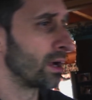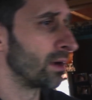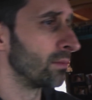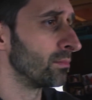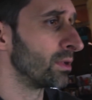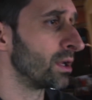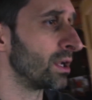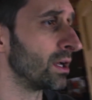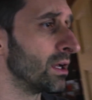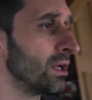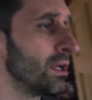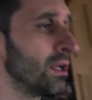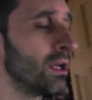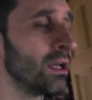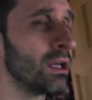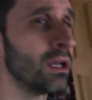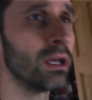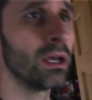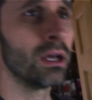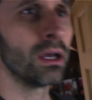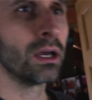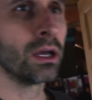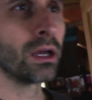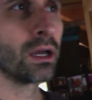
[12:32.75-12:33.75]
I'm going to
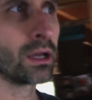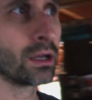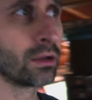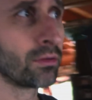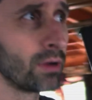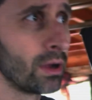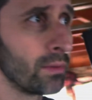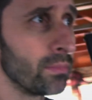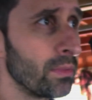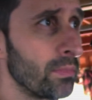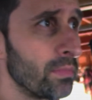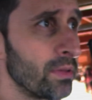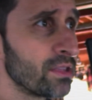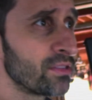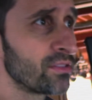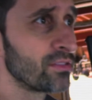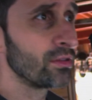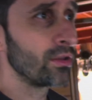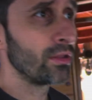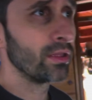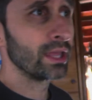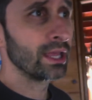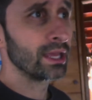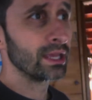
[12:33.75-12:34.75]
grab the
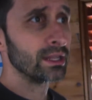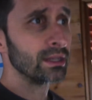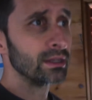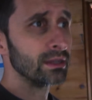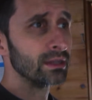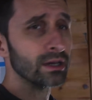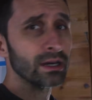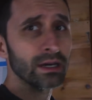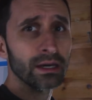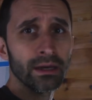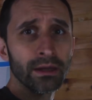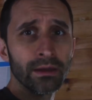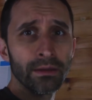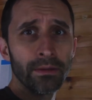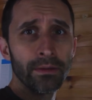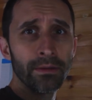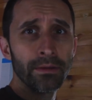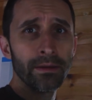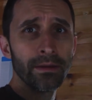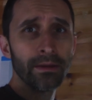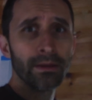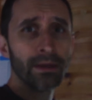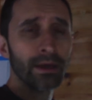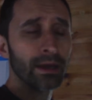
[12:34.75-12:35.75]
pistol and uh,
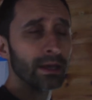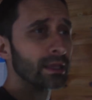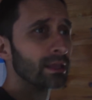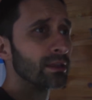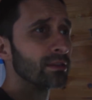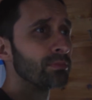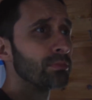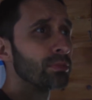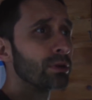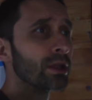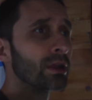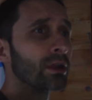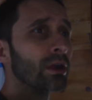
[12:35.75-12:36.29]
I guess put a